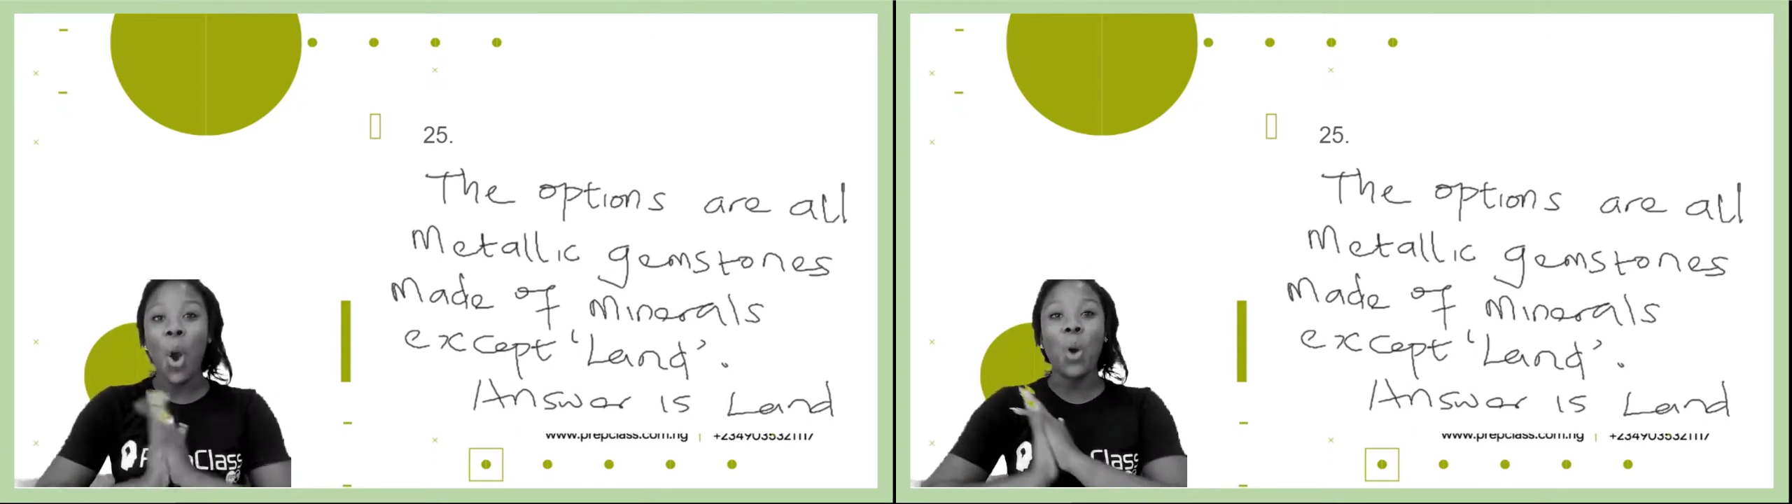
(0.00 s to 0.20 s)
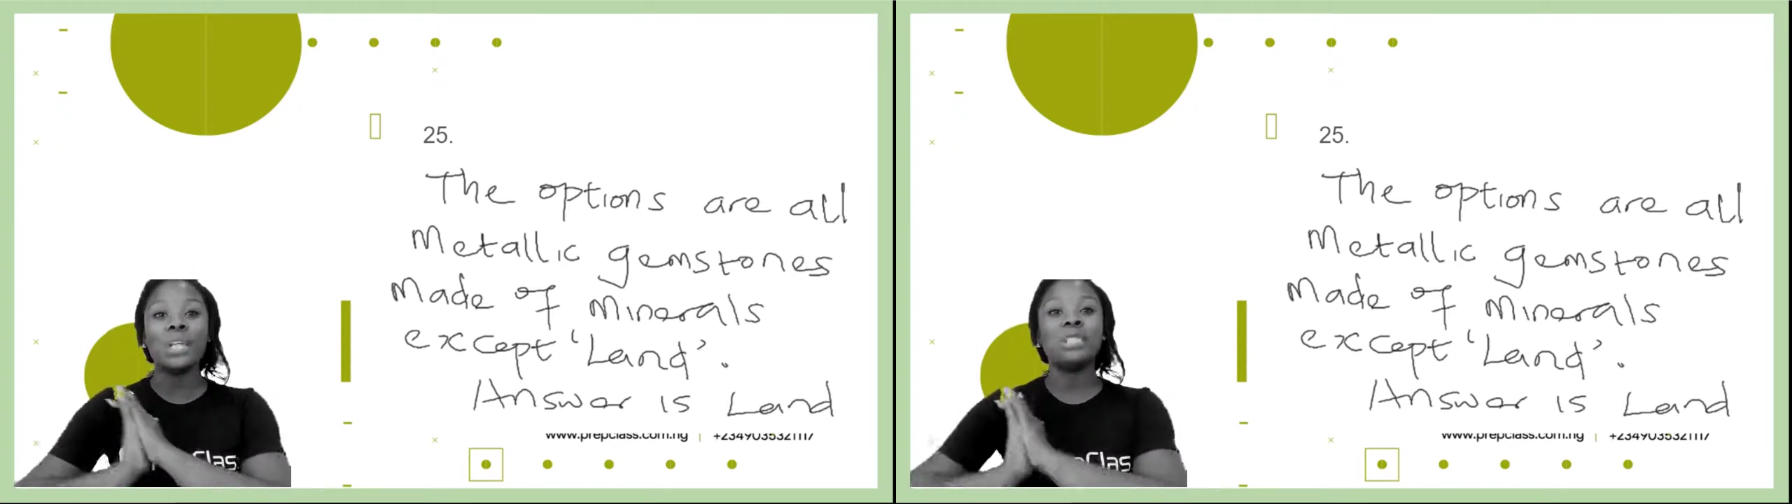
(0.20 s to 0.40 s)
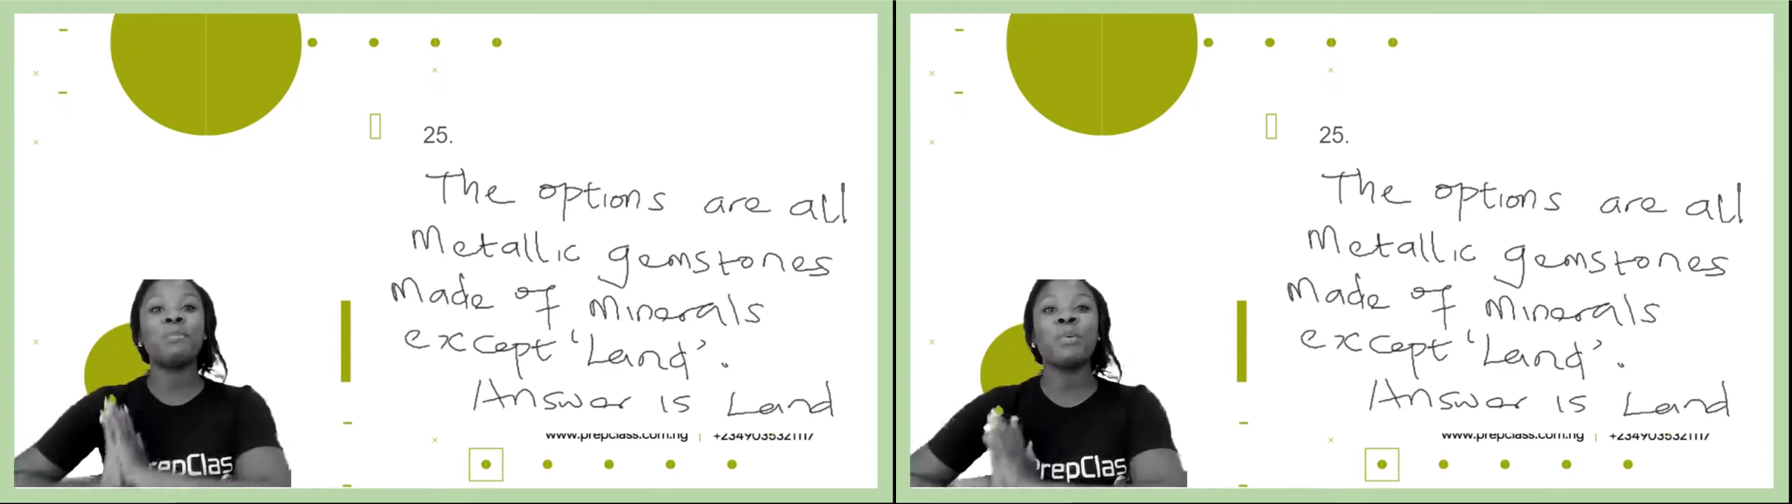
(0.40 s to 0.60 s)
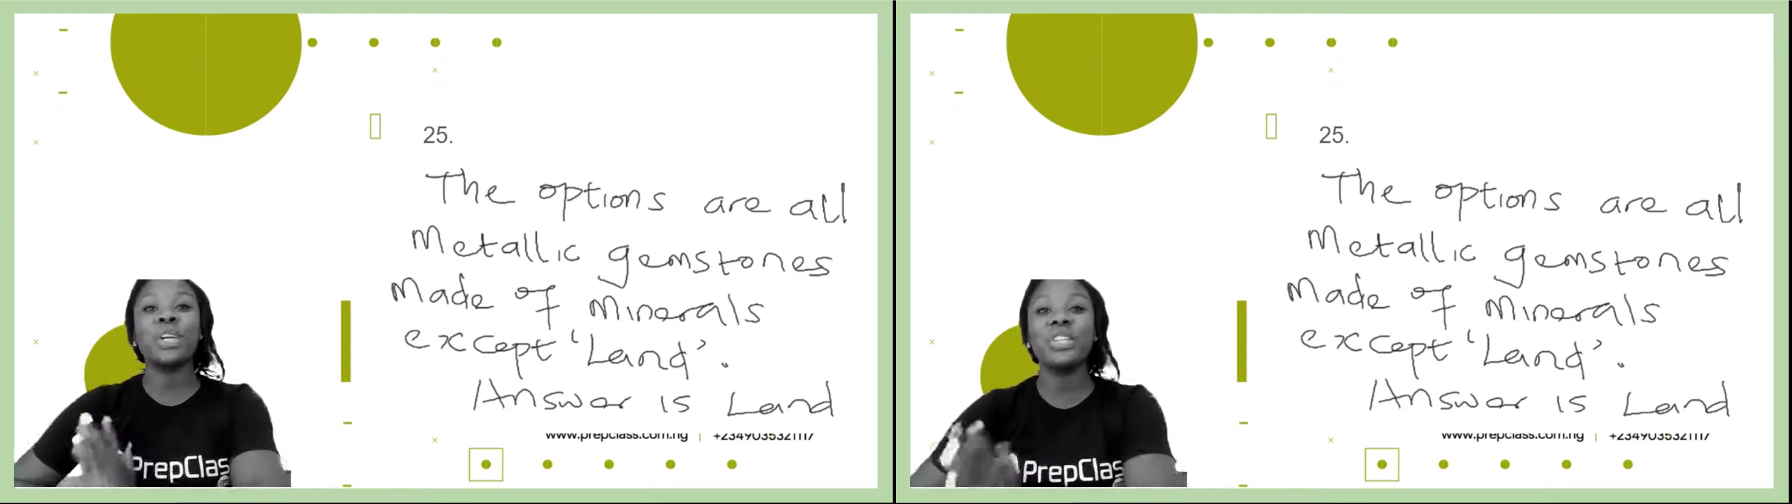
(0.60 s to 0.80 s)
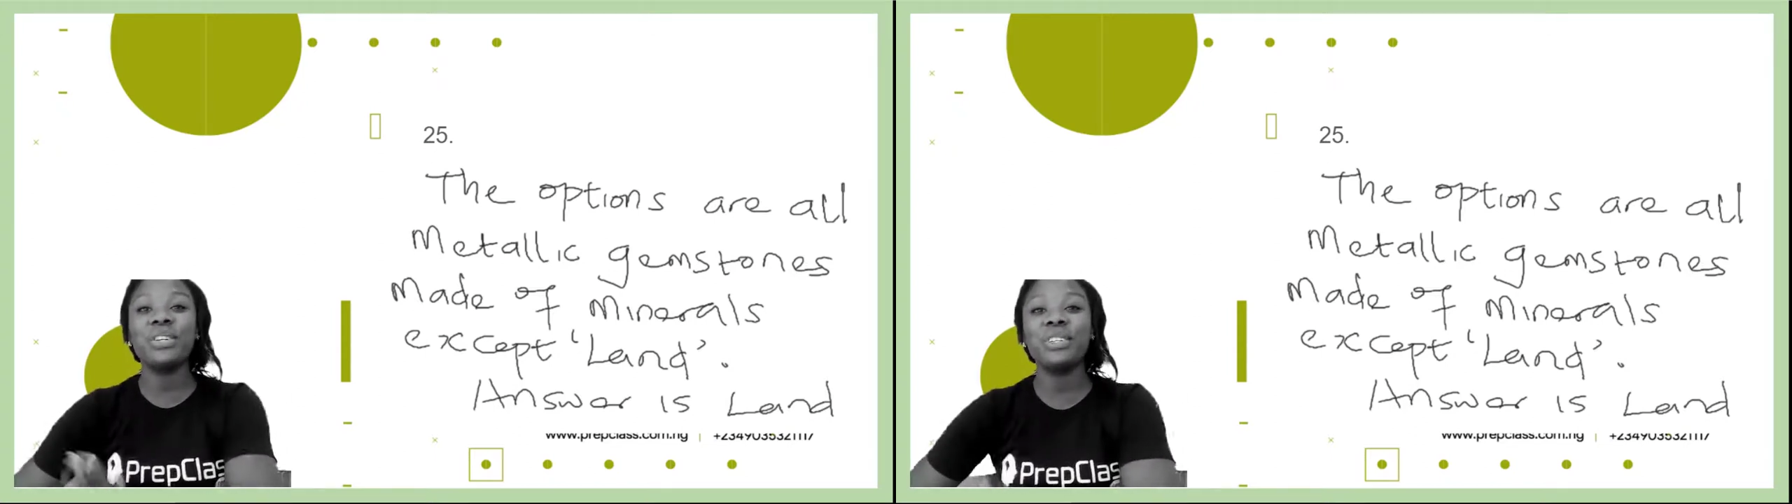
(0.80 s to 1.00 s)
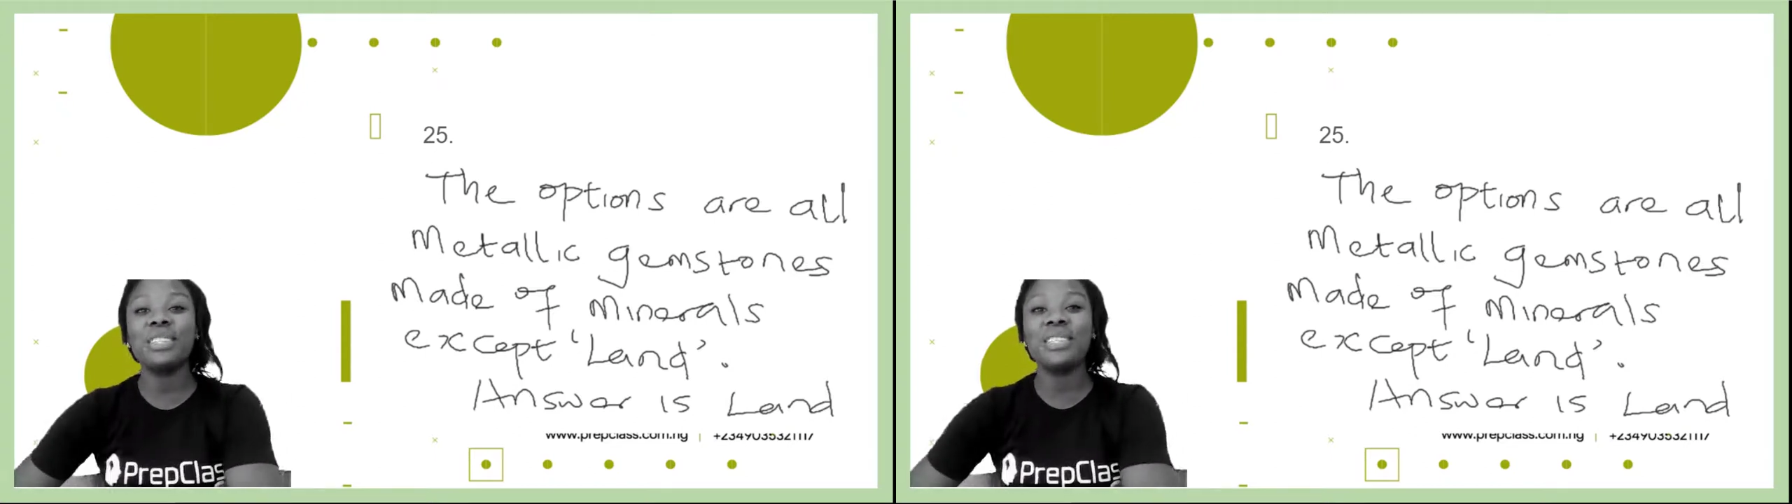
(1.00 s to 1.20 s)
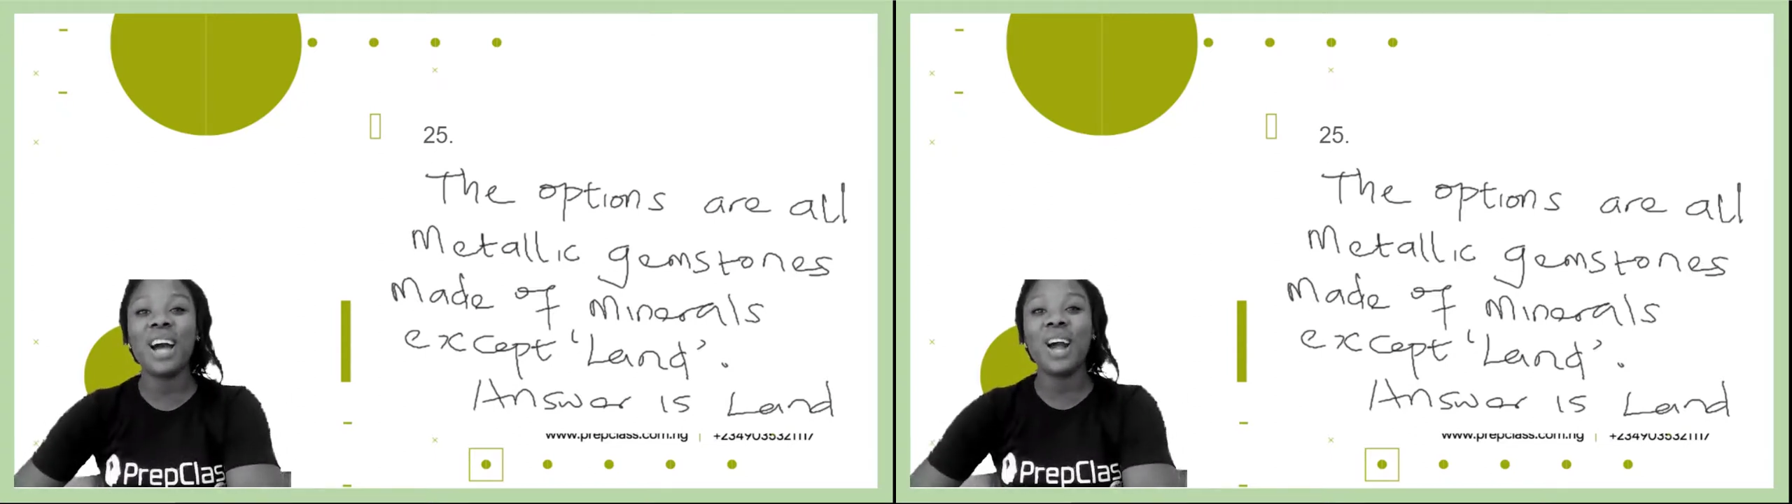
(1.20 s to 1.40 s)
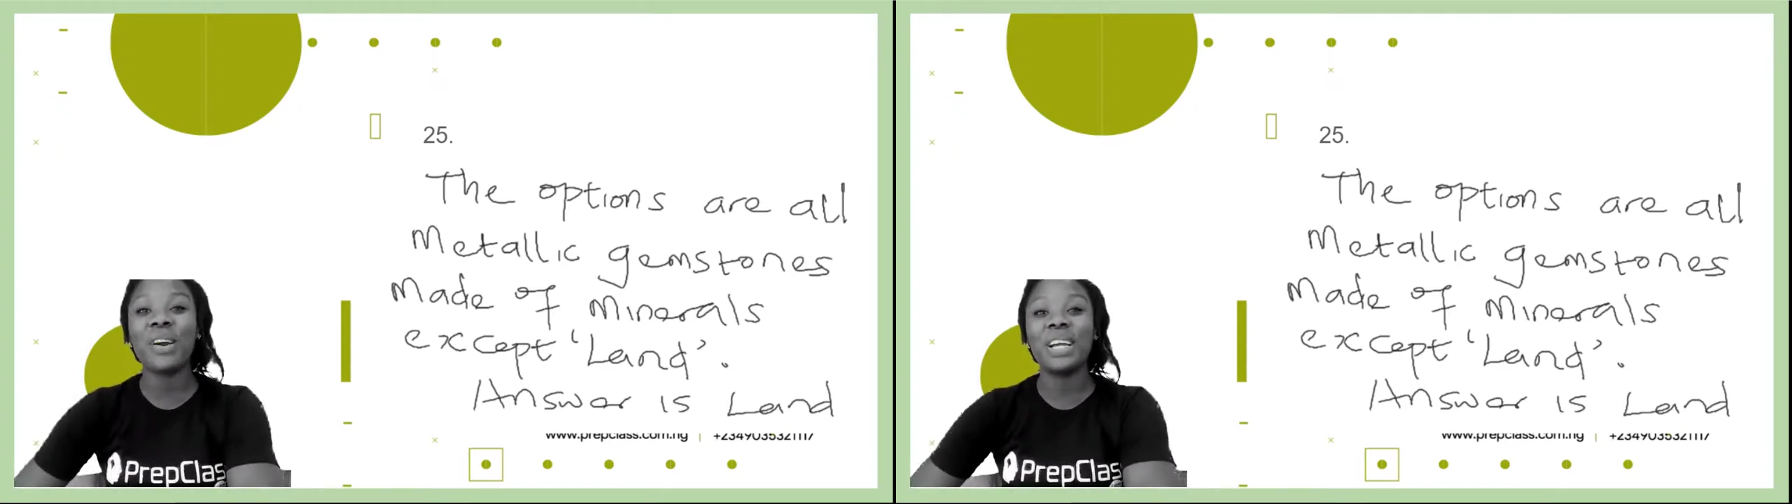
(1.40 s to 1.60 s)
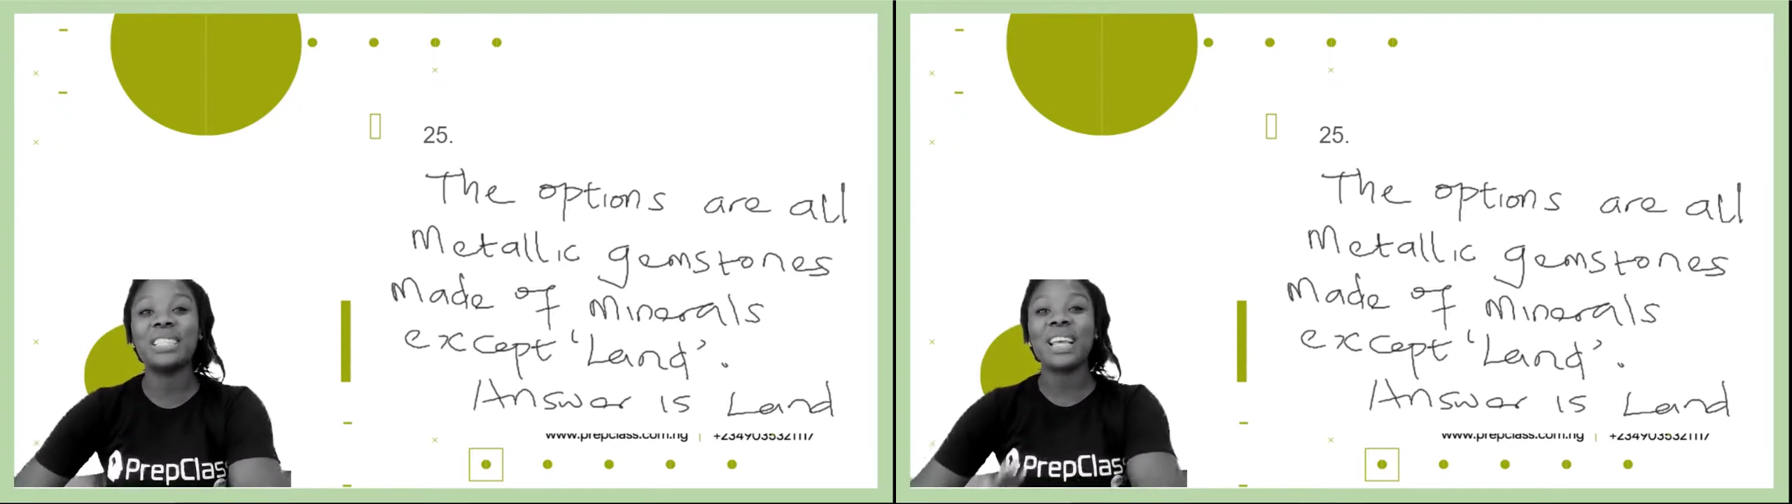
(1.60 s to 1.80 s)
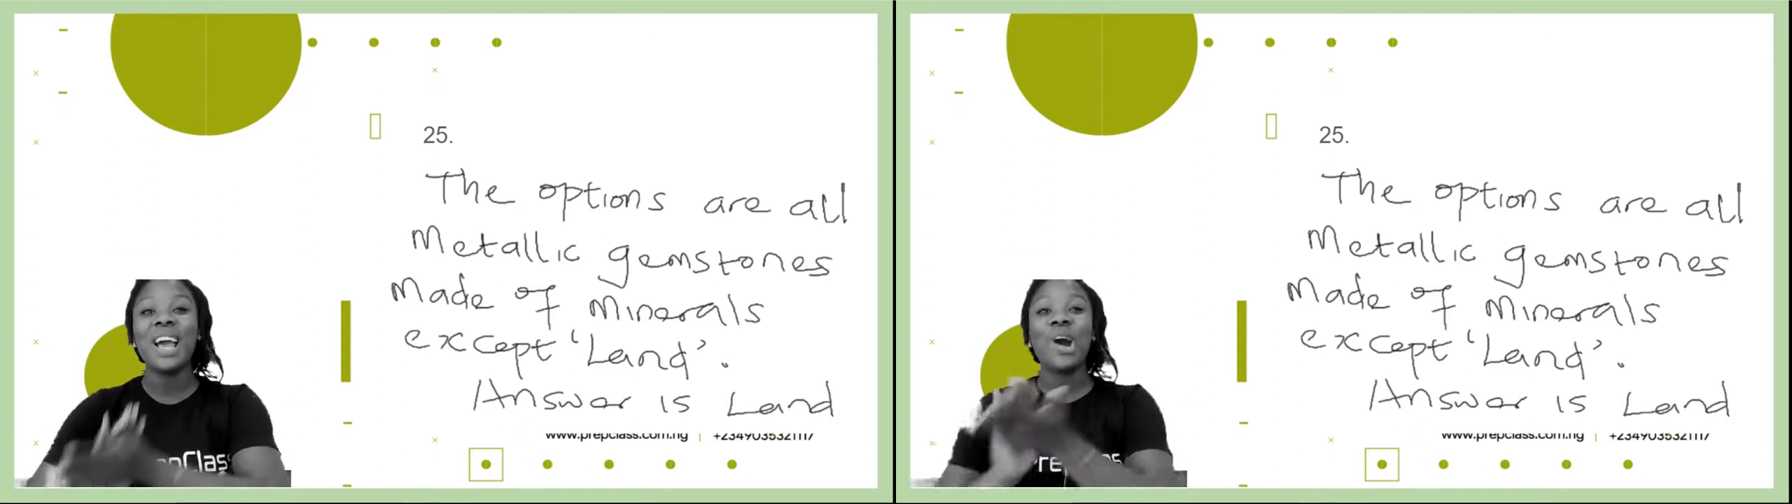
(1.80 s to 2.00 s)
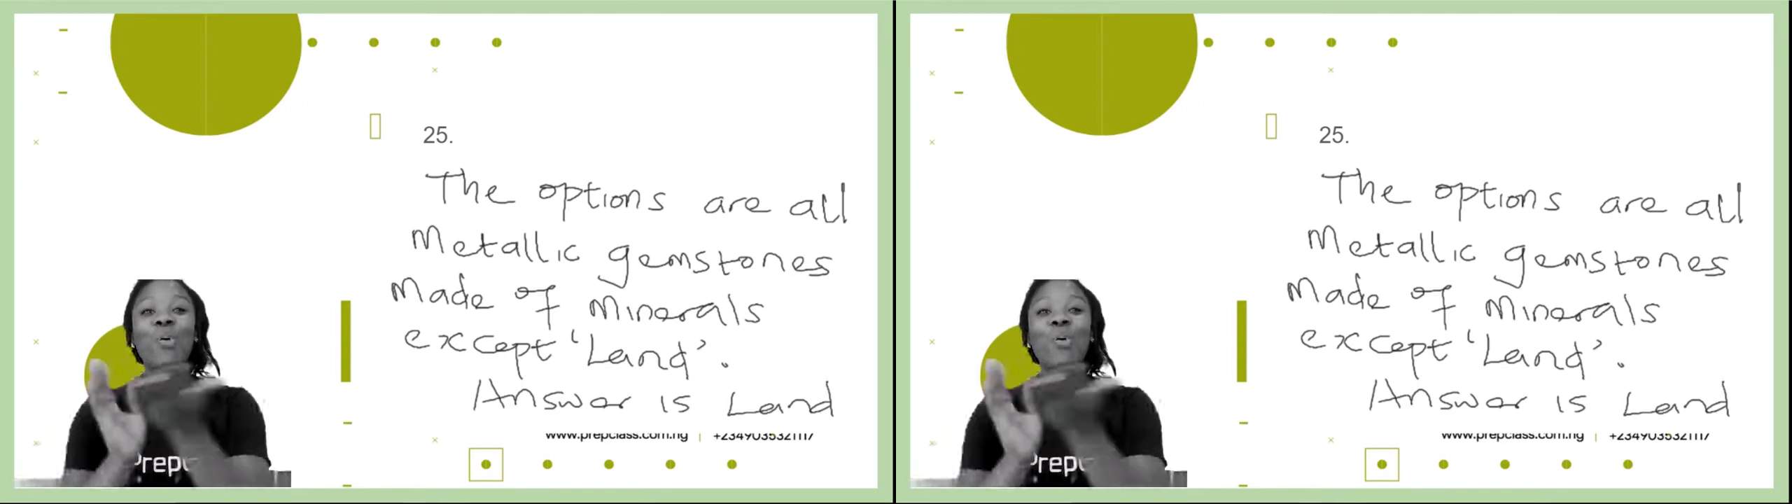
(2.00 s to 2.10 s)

or inspirational stories,